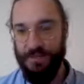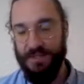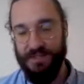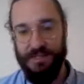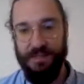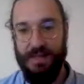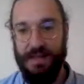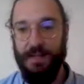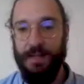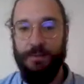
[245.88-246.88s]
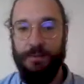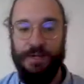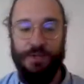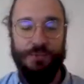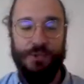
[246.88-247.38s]
things like that,
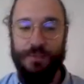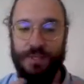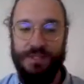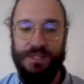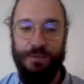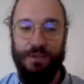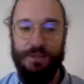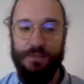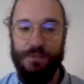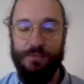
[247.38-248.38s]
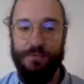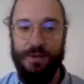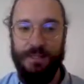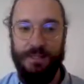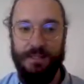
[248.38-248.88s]
right? You just want to deal with
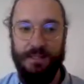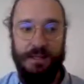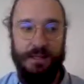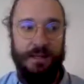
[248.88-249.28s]
user-friendly